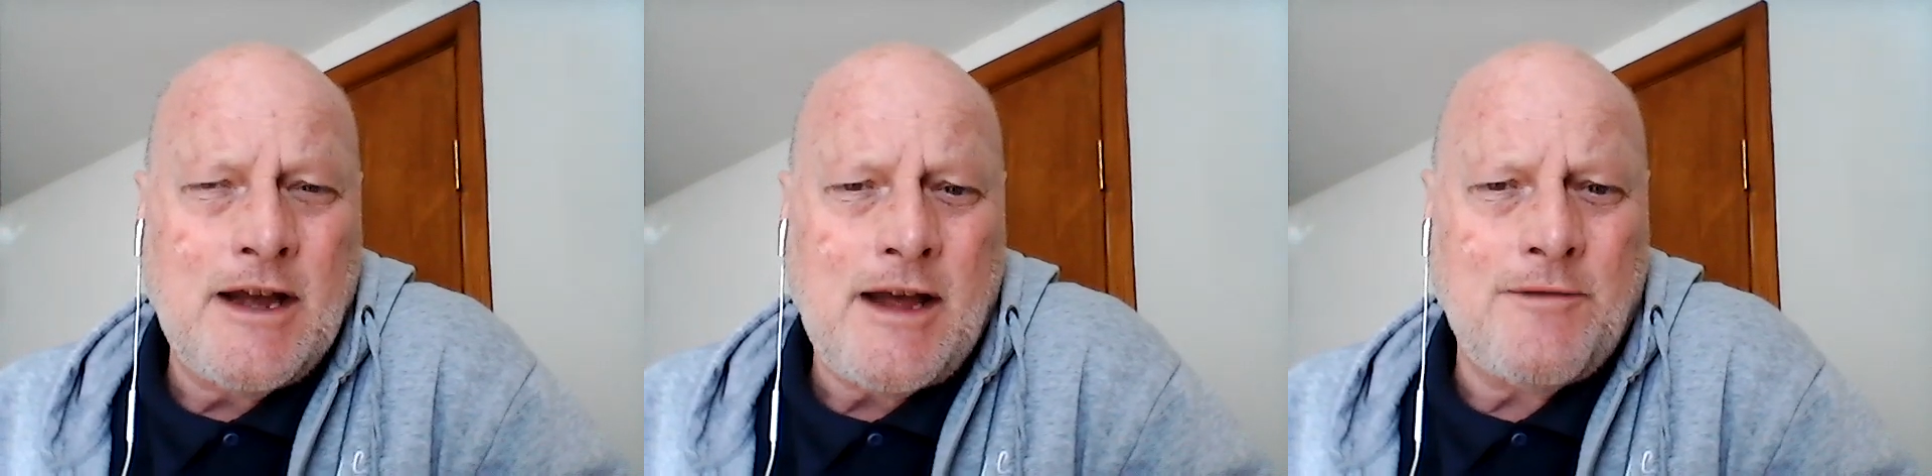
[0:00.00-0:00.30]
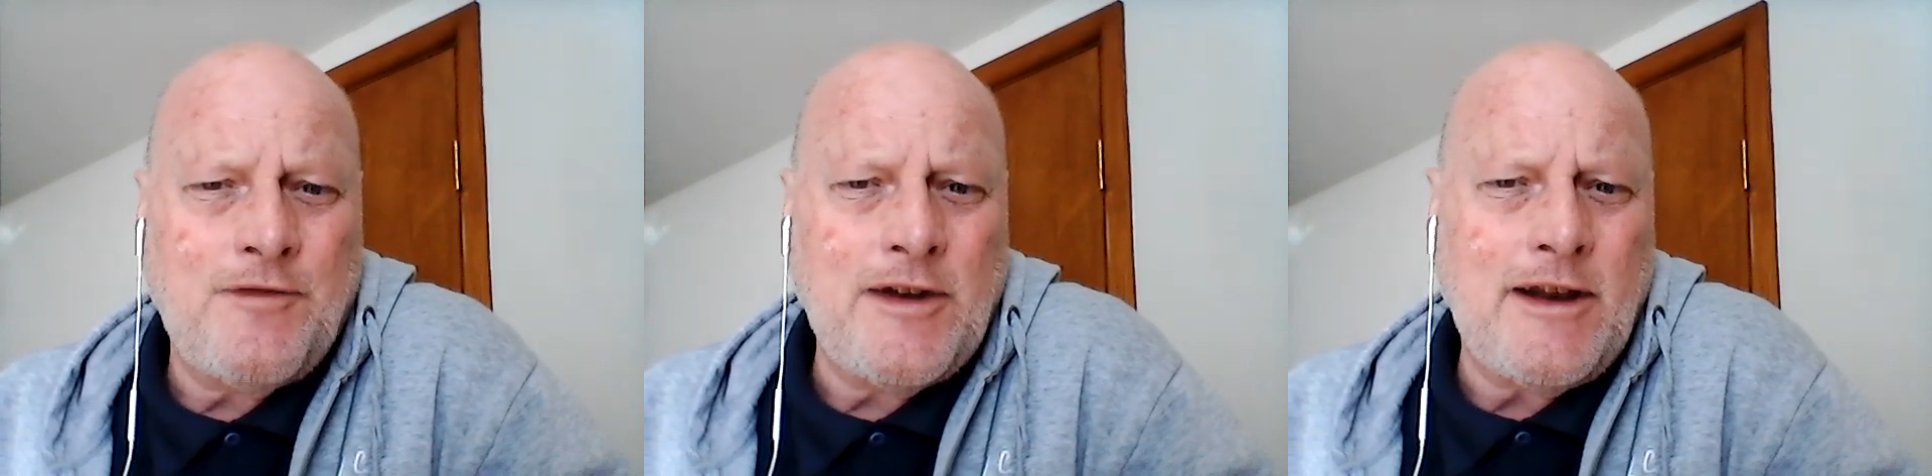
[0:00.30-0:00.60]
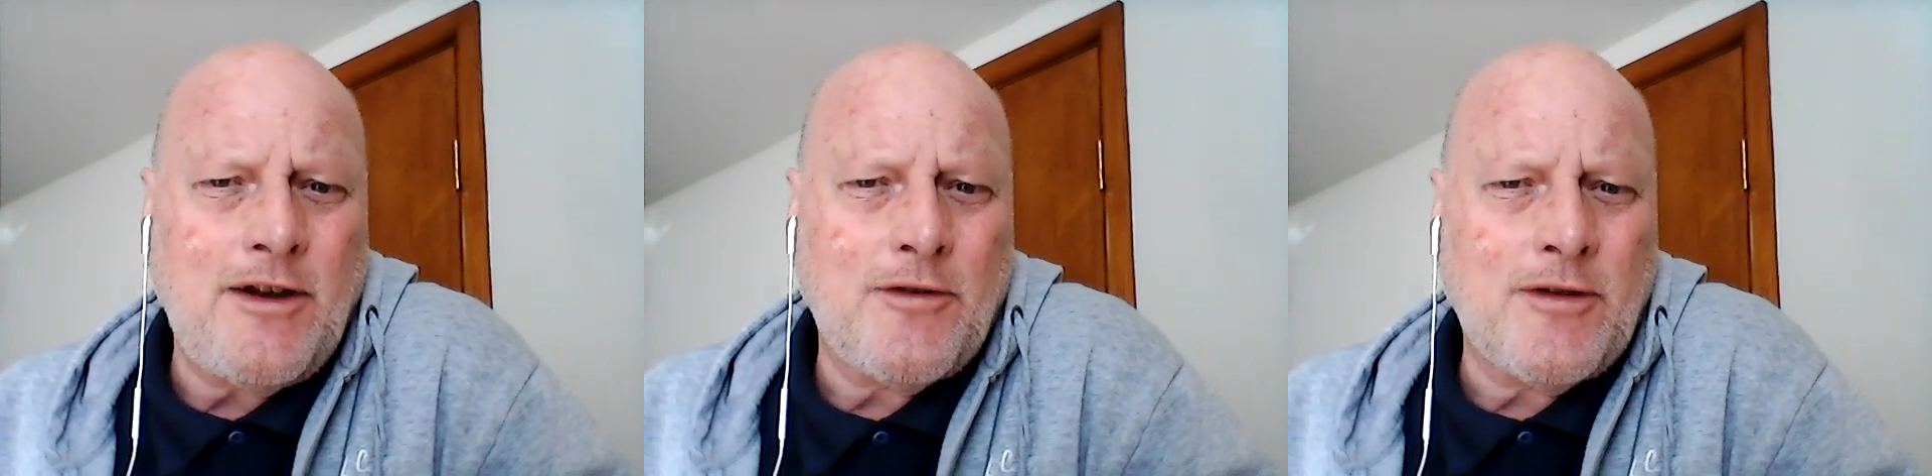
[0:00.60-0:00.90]
I'm
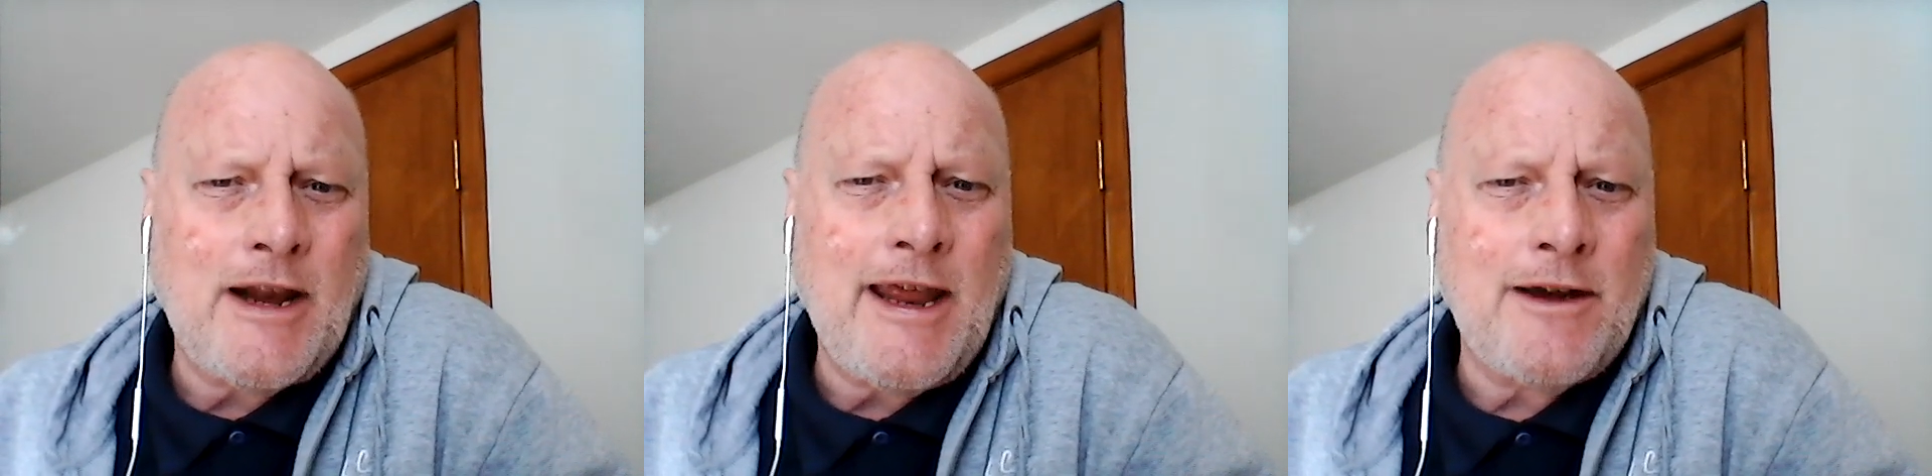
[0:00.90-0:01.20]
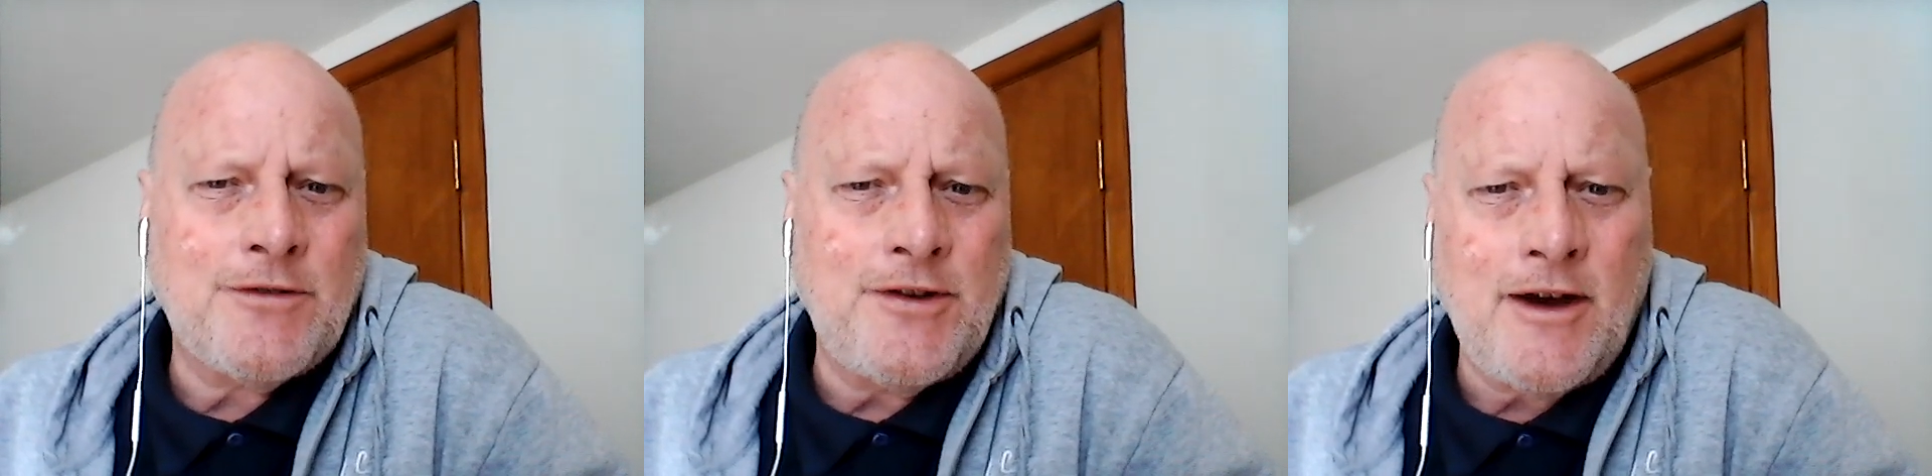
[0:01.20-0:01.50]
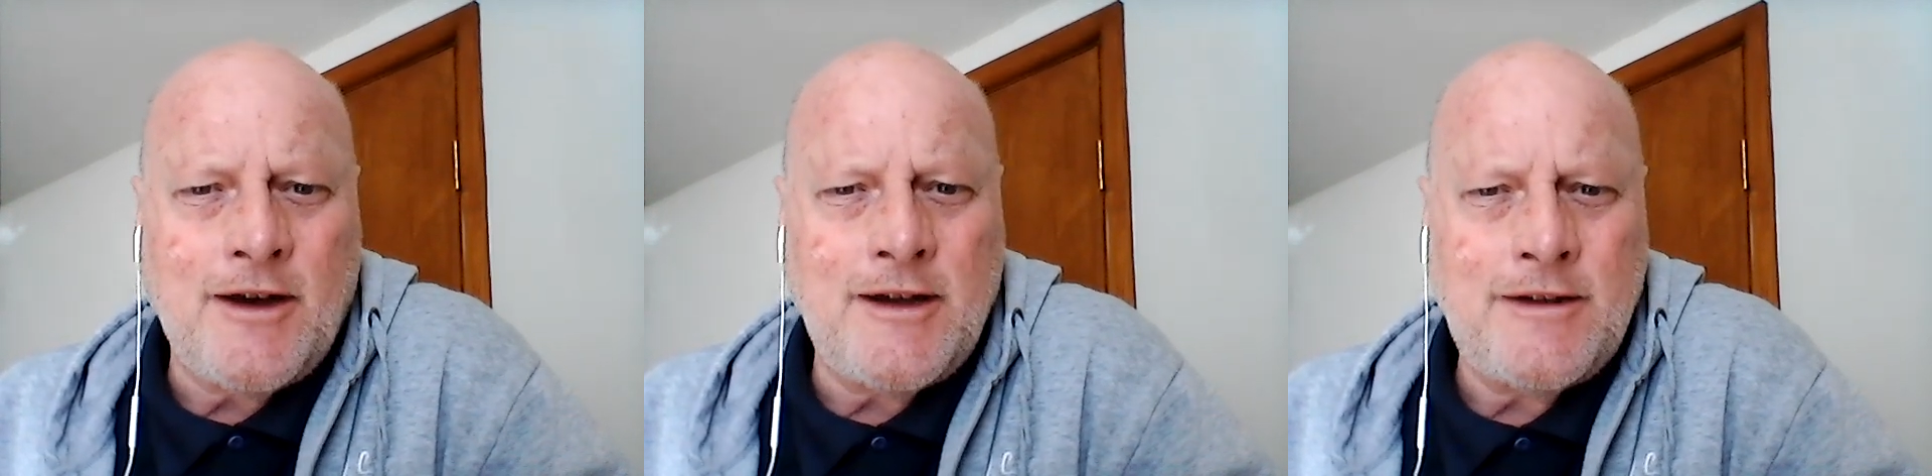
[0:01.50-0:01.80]
feeling on cloud
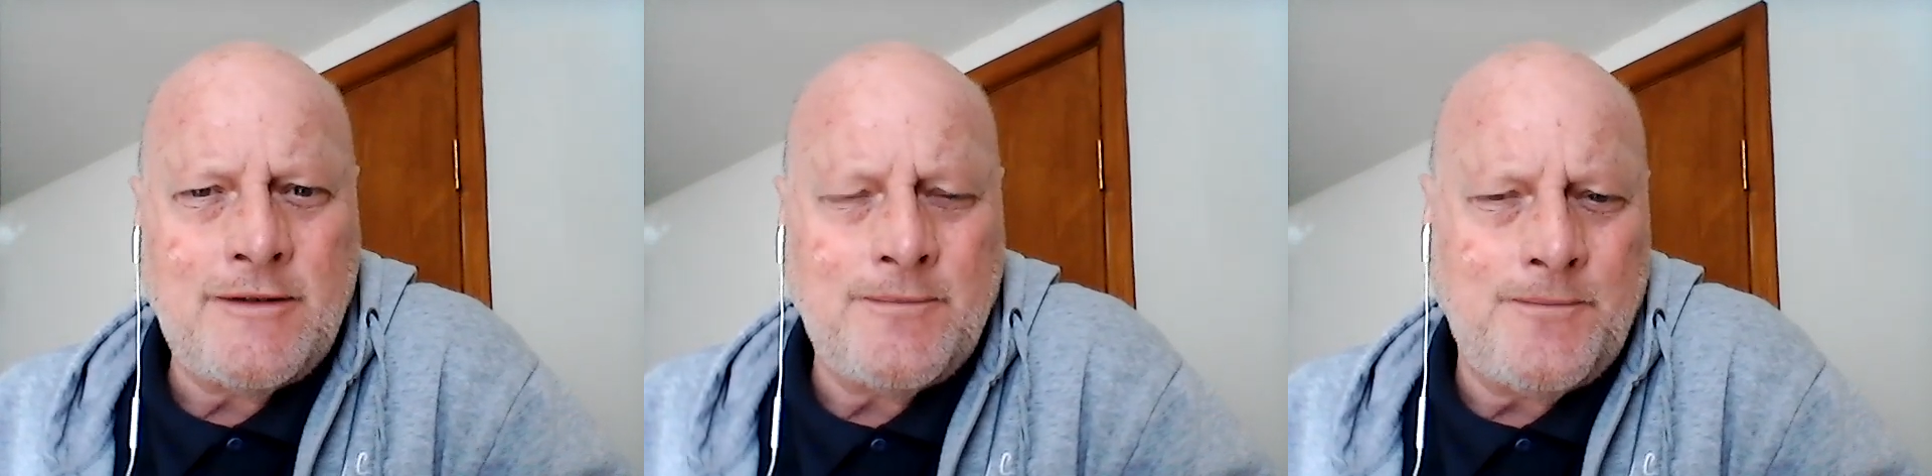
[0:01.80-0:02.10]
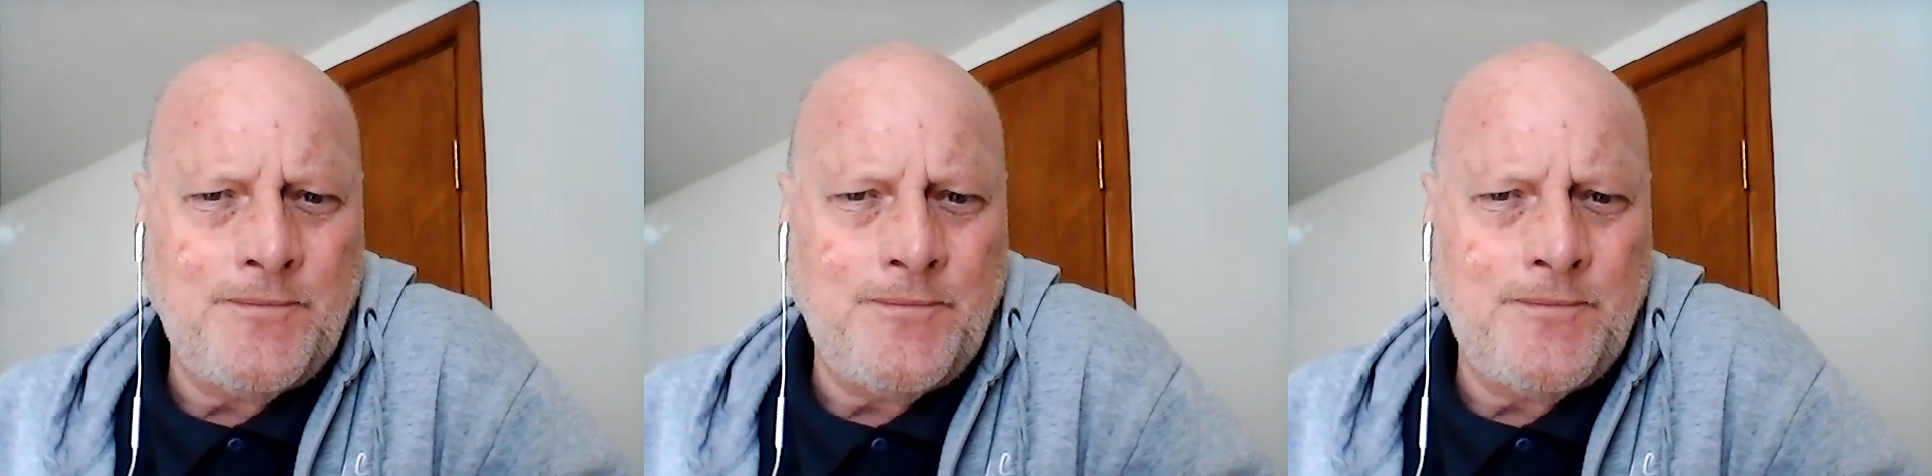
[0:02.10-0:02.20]
nine,